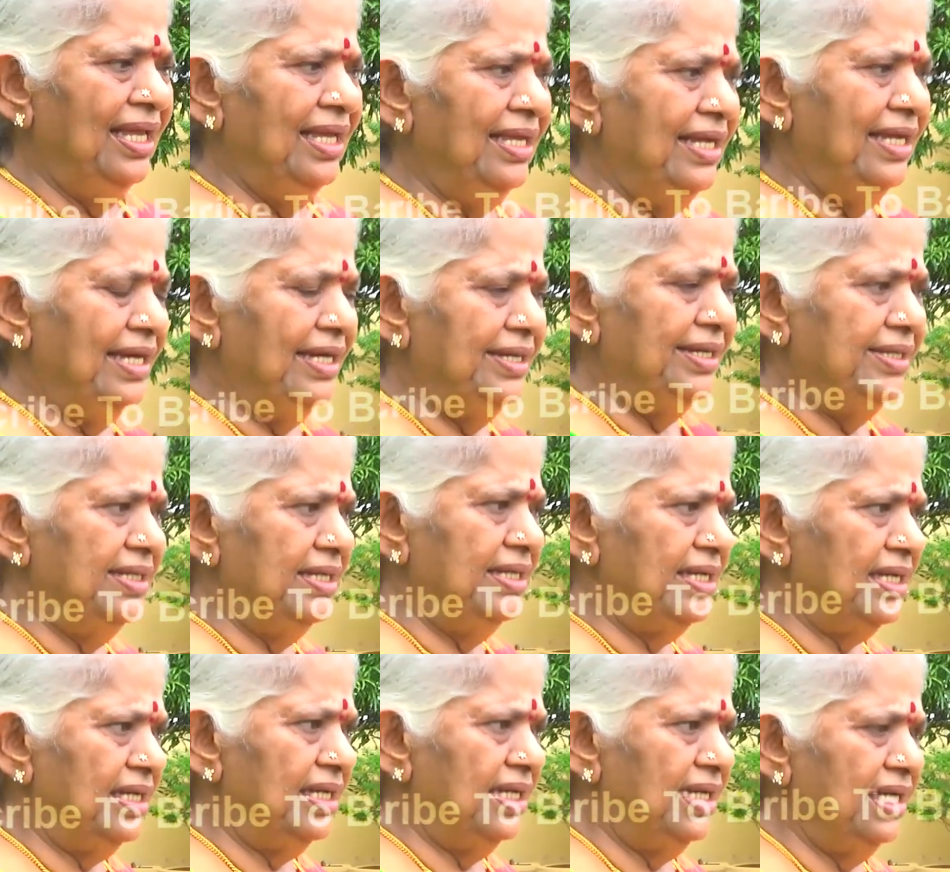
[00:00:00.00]
the
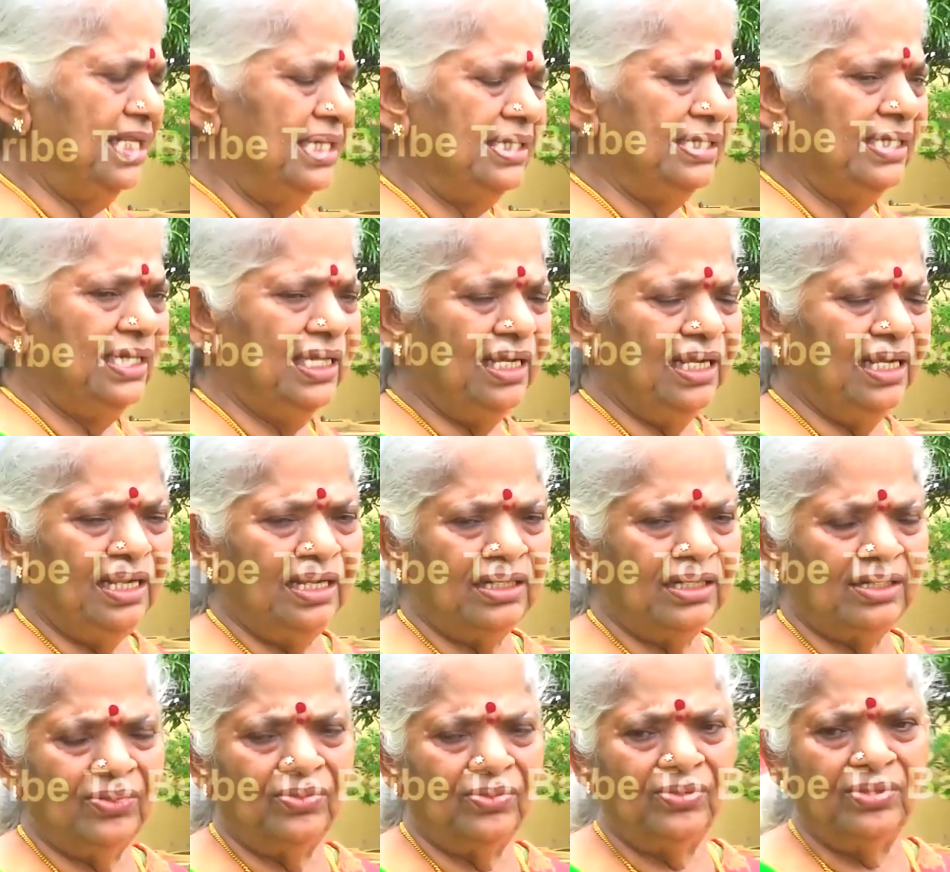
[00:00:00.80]
emotions of a
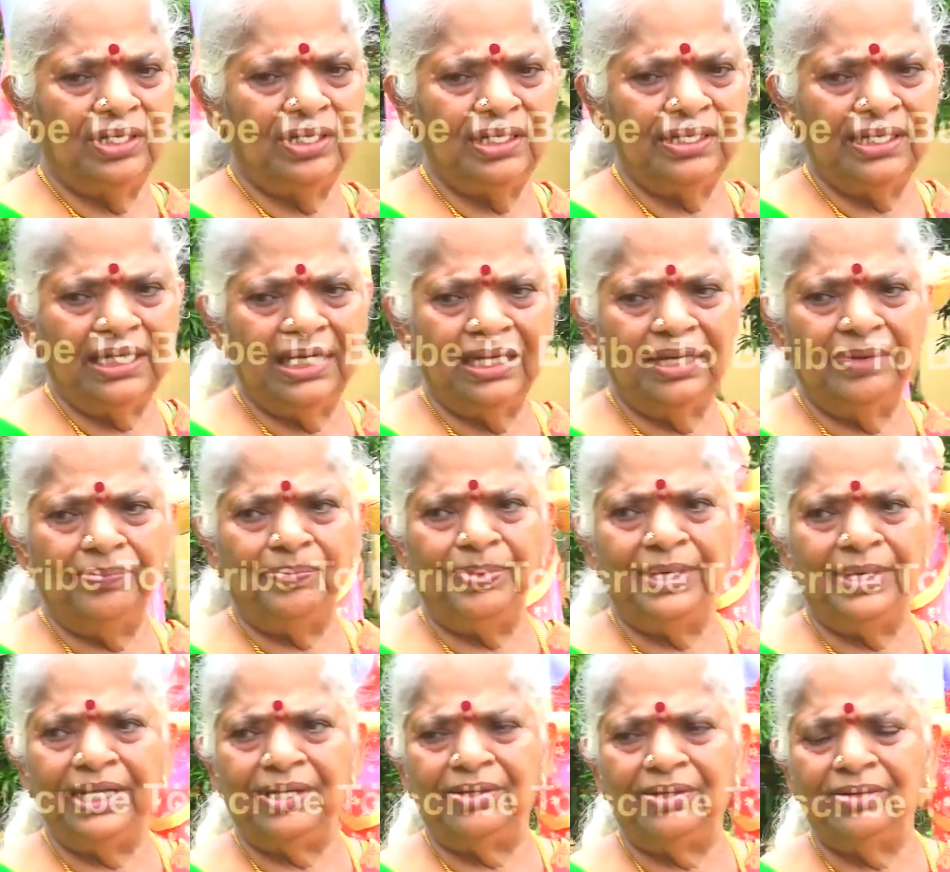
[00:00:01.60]
young girl married
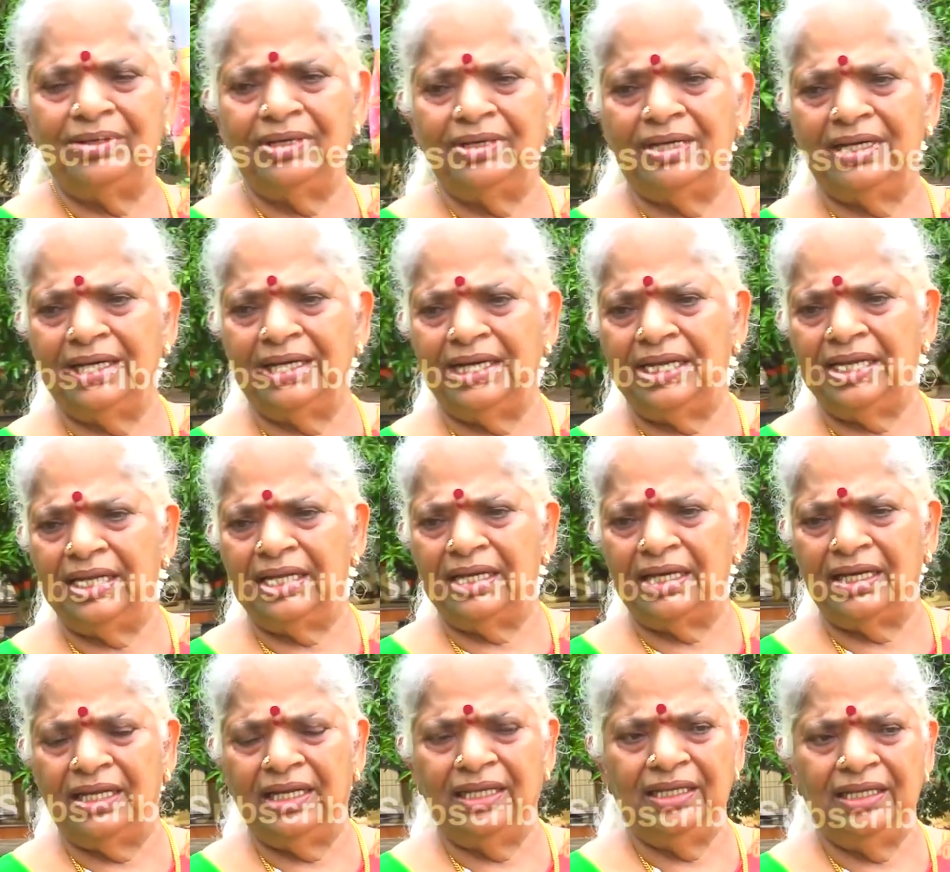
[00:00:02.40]
off at 20
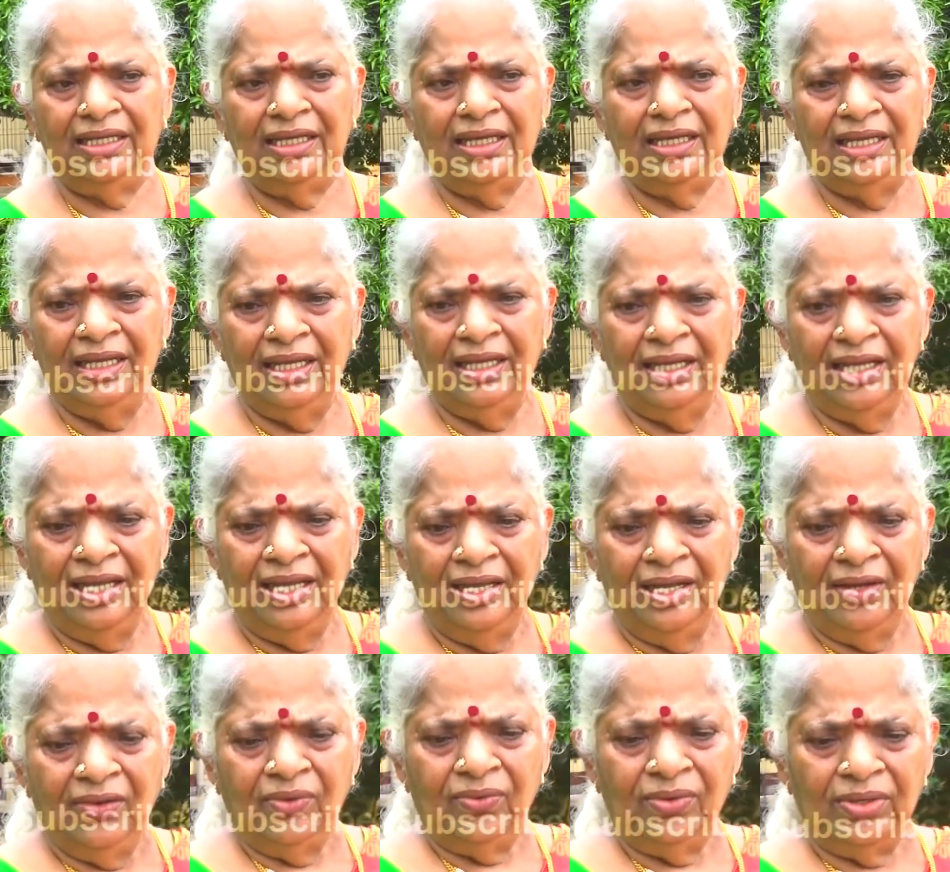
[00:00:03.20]
with
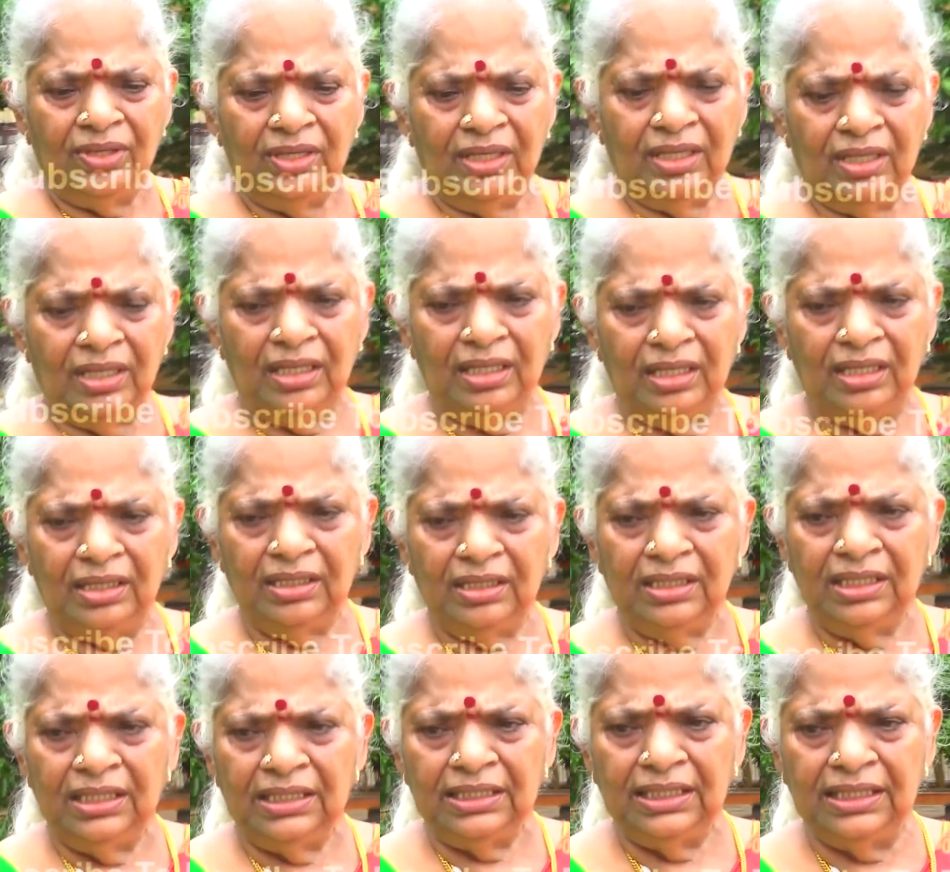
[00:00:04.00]
that of a woman
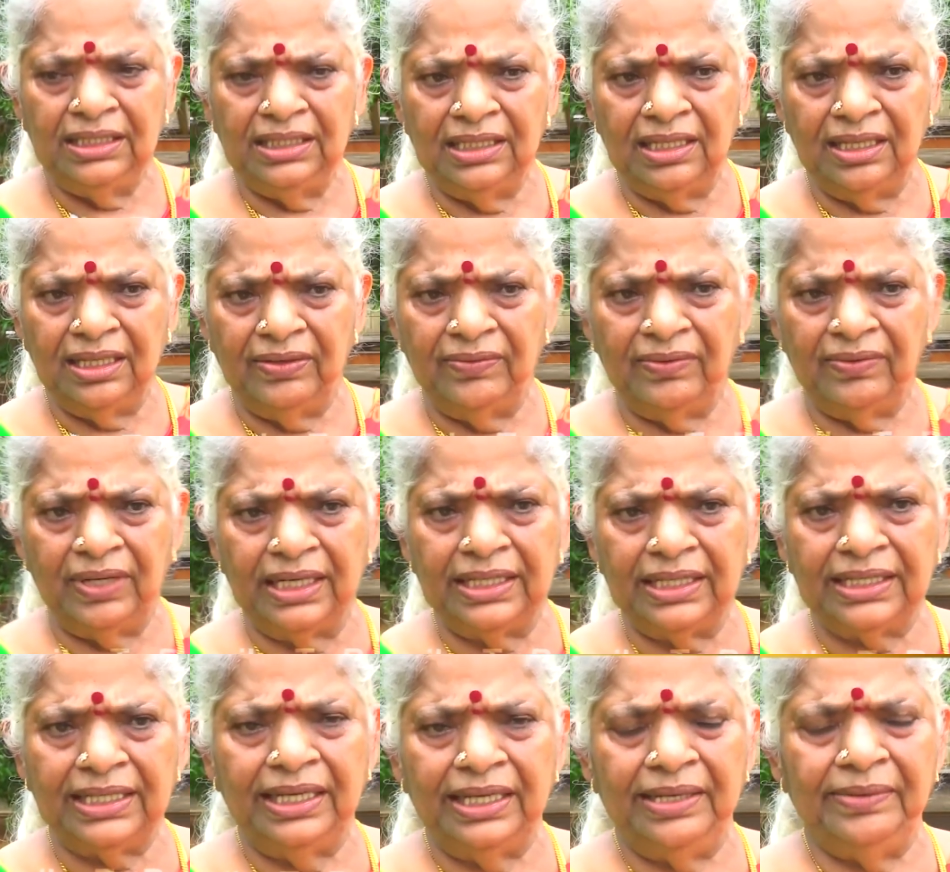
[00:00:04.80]
during her
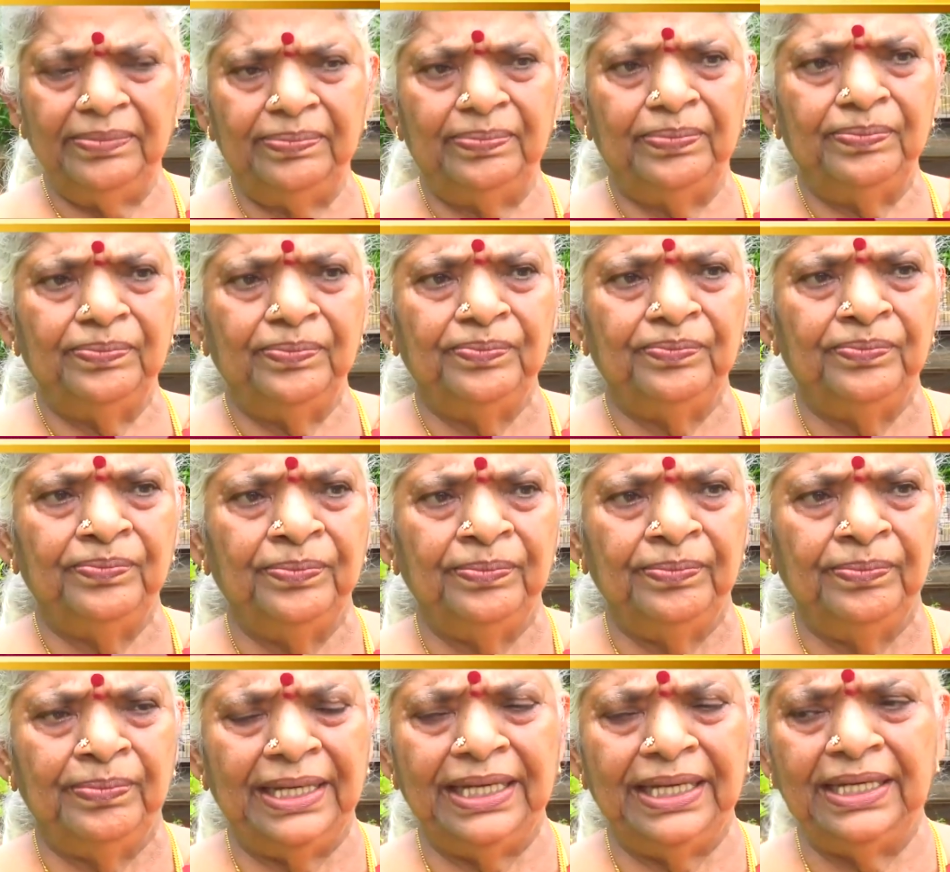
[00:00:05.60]
60th or
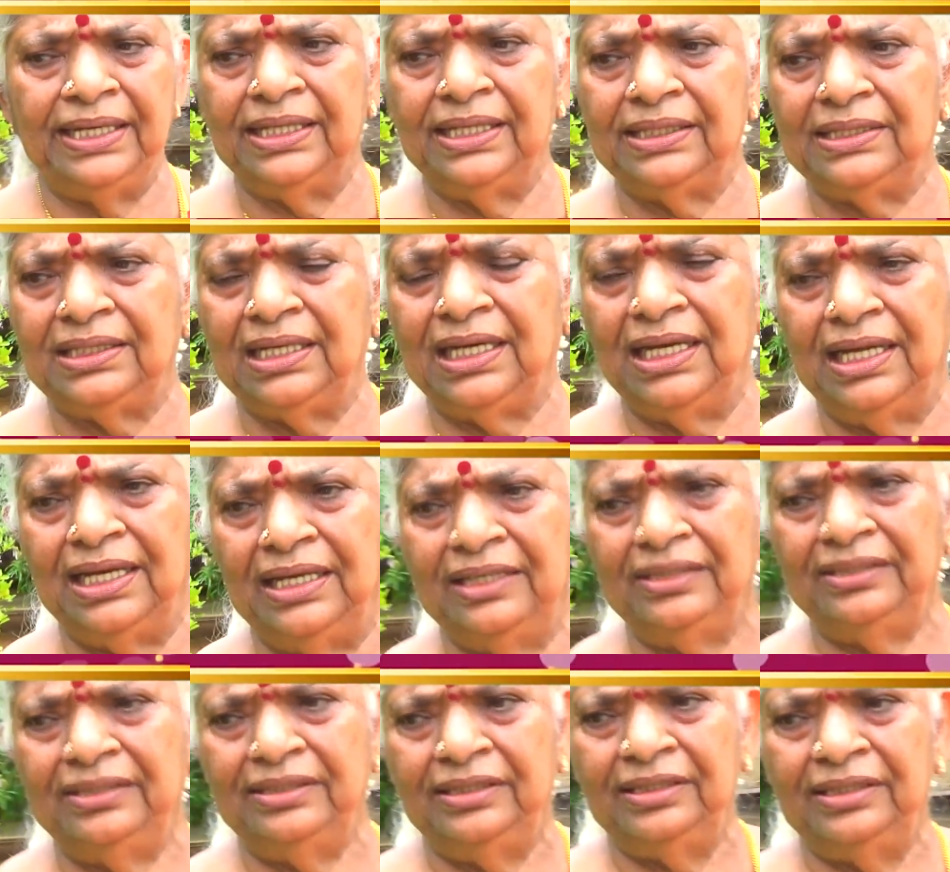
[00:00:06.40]
80th
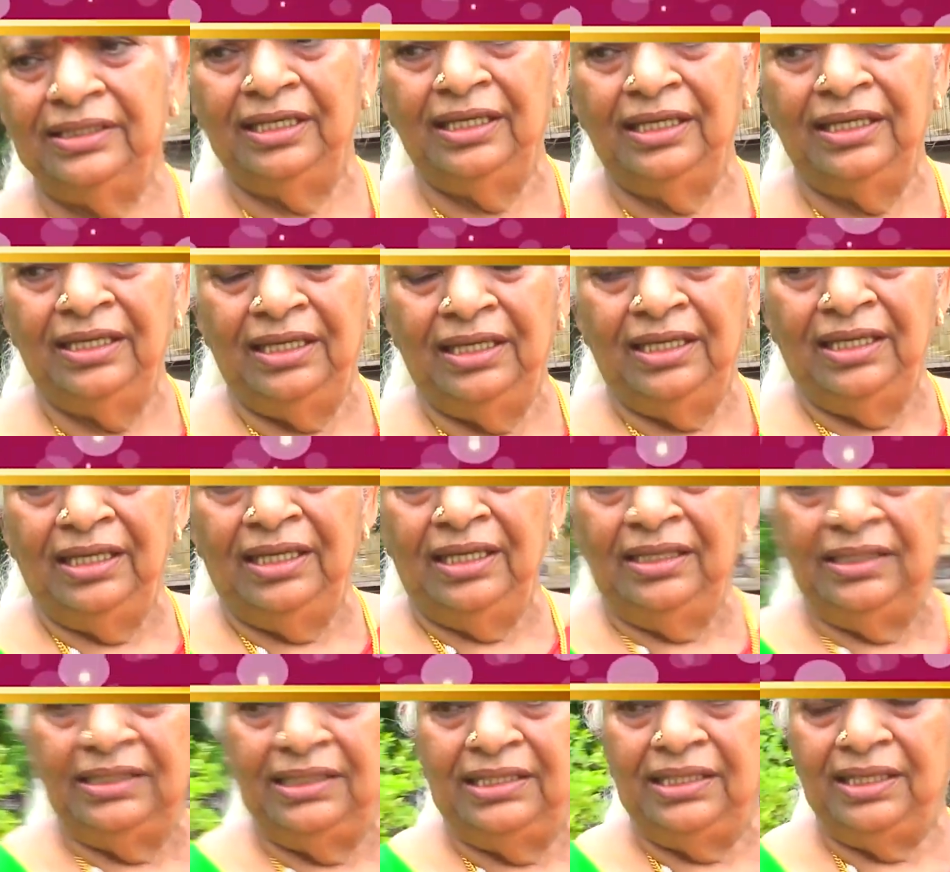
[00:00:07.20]
wedding,
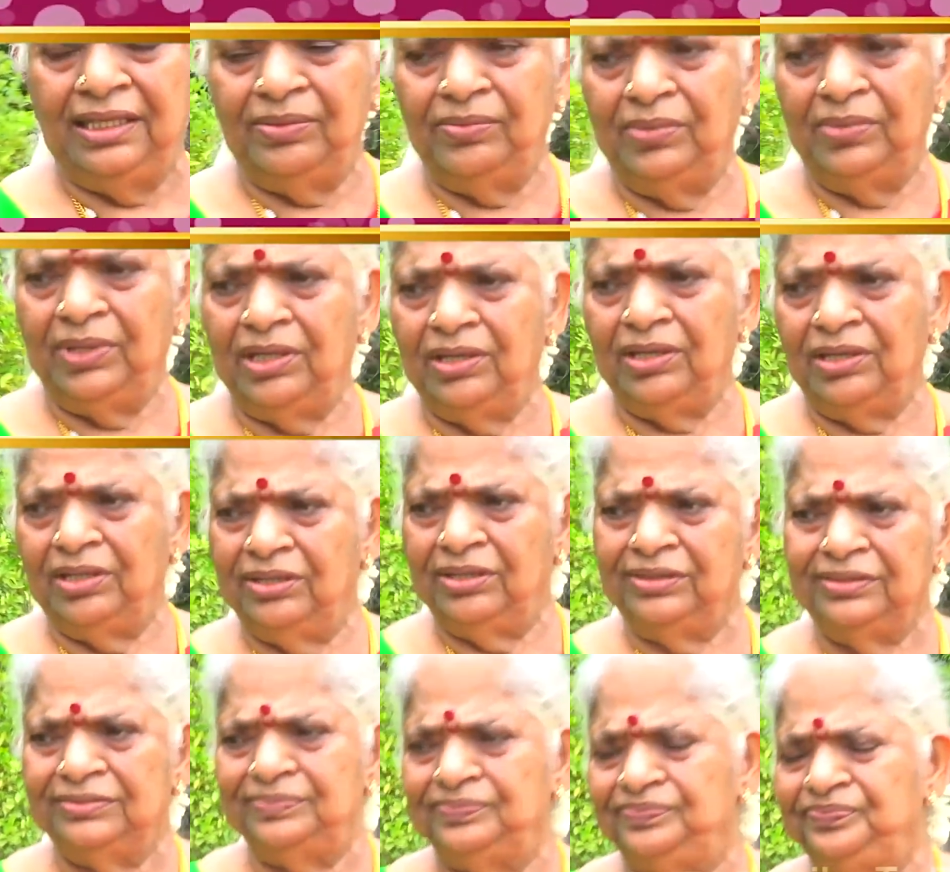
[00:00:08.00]
surrounded by
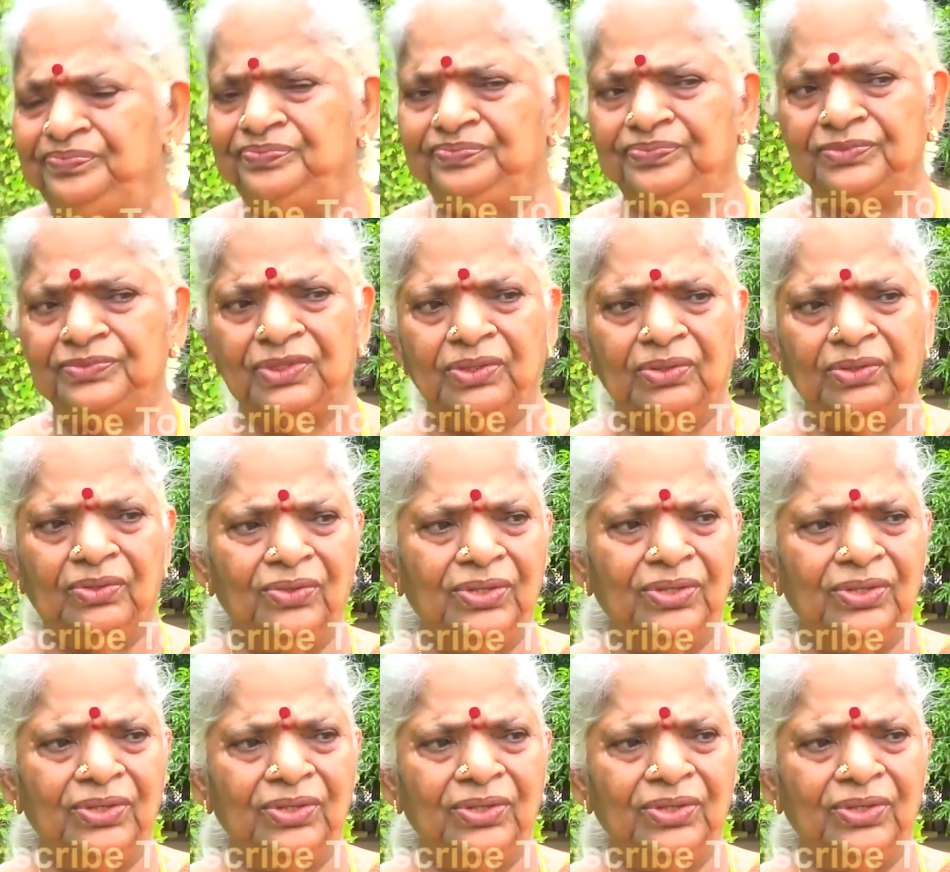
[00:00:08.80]
grandchildren.